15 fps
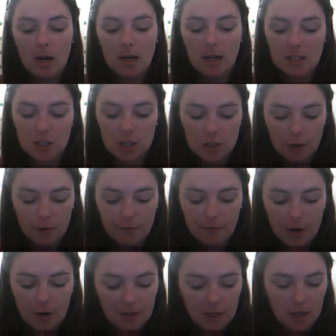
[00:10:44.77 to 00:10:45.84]
I just don't
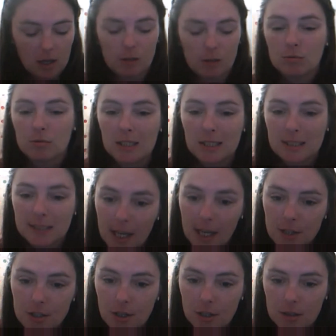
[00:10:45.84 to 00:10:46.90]
find they hold the
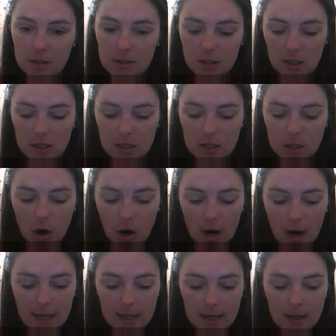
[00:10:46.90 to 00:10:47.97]
tension as
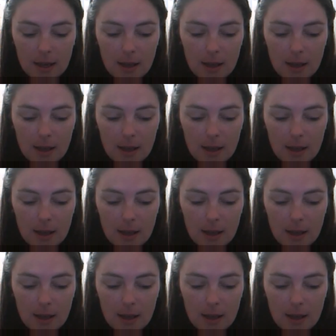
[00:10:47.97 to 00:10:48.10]
tight,